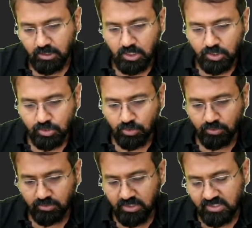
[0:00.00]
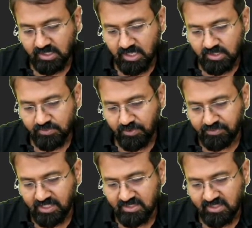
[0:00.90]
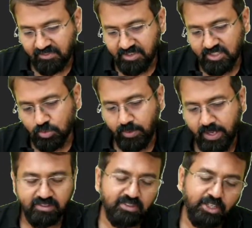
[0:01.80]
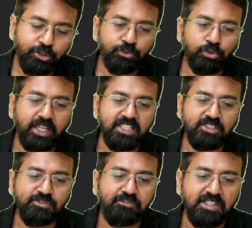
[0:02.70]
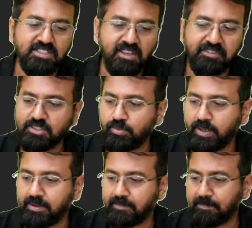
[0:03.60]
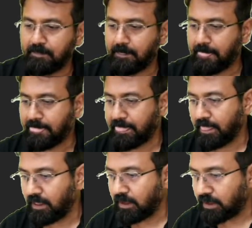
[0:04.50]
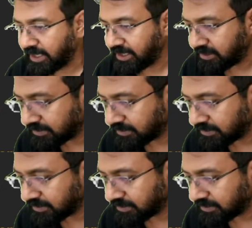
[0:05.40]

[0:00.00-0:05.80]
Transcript: So this is 57 square. 3249 is 57 square. Right?